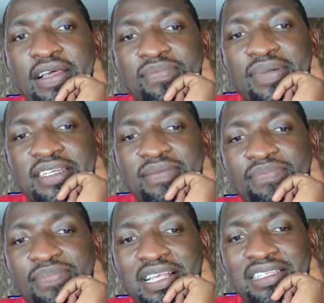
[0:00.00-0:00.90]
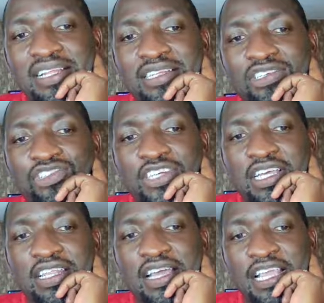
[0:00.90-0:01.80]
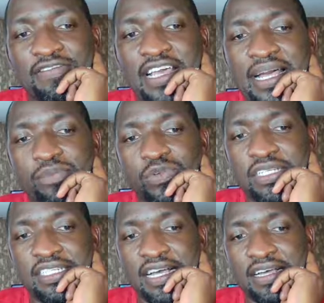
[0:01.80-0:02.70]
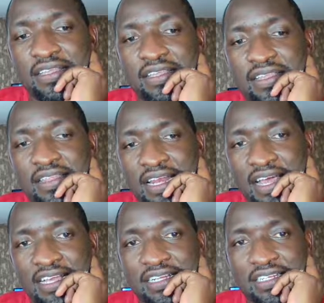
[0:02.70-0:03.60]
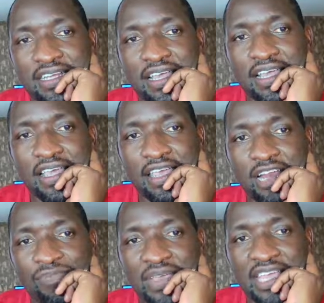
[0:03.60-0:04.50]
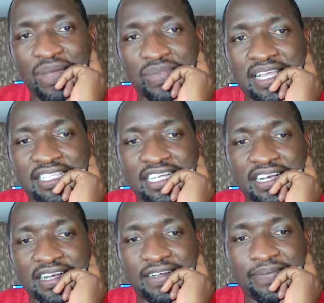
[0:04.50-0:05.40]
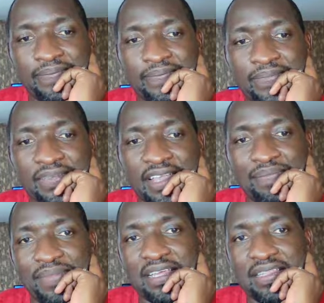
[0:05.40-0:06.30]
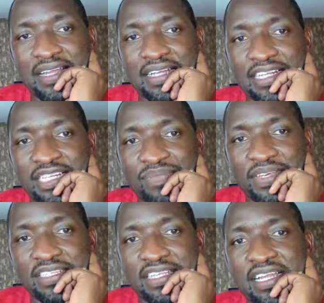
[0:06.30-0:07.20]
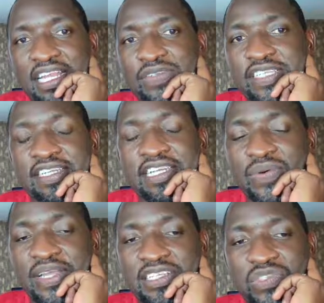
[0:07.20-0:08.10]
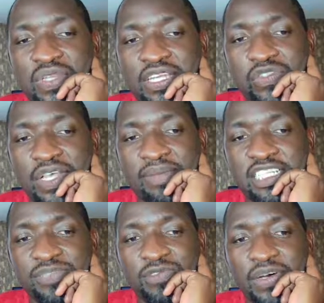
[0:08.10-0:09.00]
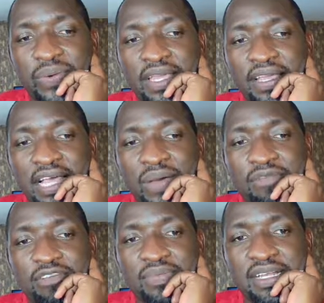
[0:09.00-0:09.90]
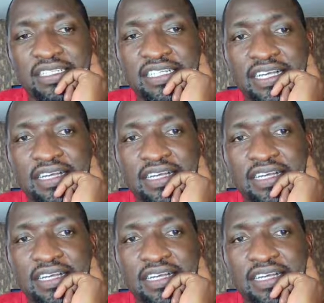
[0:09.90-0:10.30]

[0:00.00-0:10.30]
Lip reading: But he plays a little trick there. If I come to attack the knight, he'll pick here with a check. I pick the knight and he picks here. Now suddenly white is winning. So I must move away from that check.